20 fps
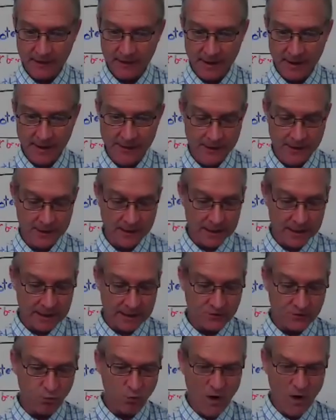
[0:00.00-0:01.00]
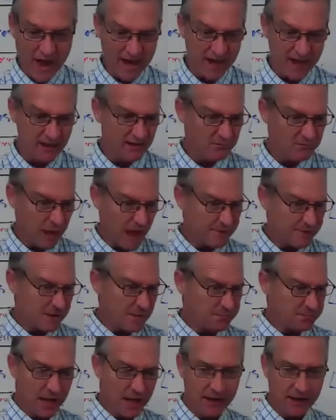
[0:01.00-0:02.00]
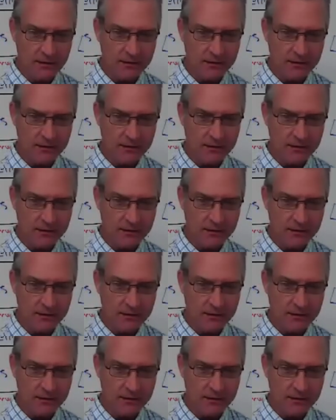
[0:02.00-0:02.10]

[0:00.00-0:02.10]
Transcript: method is when, blah, blah, blah.